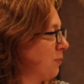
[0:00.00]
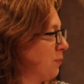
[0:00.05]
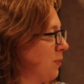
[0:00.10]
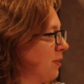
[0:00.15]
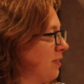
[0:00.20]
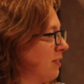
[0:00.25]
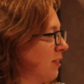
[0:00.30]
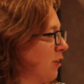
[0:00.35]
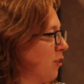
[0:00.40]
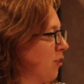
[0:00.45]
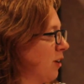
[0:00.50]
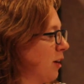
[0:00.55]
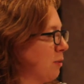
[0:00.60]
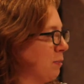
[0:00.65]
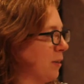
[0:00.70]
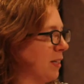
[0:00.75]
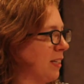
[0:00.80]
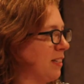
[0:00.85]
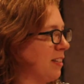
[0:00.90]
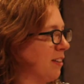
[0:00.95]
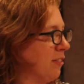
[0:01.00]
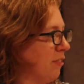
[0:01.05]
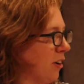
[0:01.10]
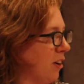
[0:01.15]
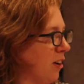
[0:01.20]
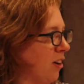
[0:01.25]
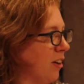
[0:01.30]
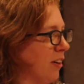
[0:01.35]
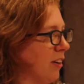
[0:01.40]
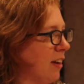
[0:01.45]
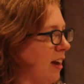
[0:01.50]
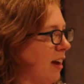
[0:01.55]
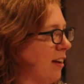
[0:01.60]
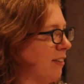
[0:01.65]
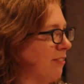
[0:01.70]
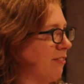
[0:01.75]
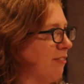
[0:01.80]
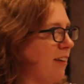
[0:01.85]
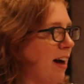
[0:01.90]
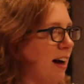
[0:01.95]
was incredibly difficult
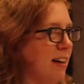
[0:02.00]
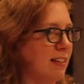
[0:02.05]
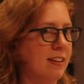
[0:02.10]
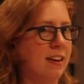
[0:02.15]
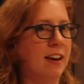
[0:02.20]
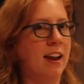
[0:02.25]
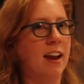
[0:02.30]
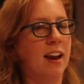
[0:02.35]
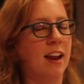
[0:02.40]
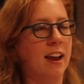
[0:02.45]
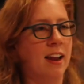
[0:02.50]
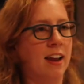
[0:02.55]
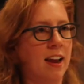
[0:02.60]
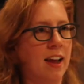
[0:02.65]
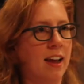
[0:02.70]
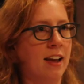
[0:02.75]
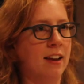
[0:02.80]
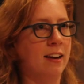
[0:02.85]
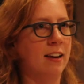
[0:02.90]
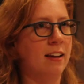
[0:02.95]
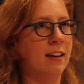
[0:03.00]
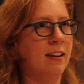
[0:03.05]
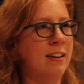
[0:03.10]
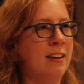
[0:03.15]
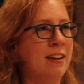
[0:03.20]
and fascinating and